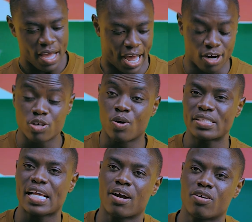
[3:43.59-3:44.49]
I don't know what
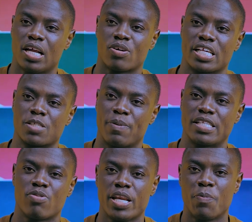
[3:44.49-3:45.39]
Sarkodie was
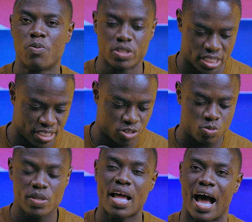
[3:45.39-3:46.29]
expecting when he put this
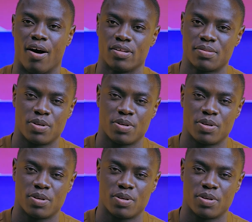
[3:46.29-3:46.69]
tweet out,